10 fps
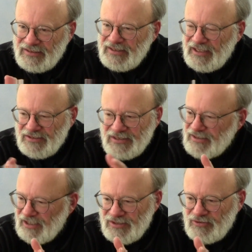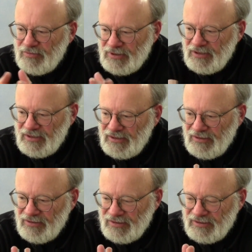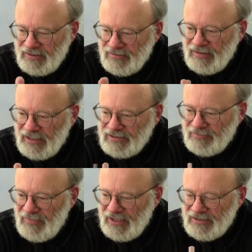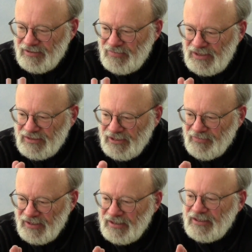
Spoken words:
It's not just a consumer good, actually medicine means something.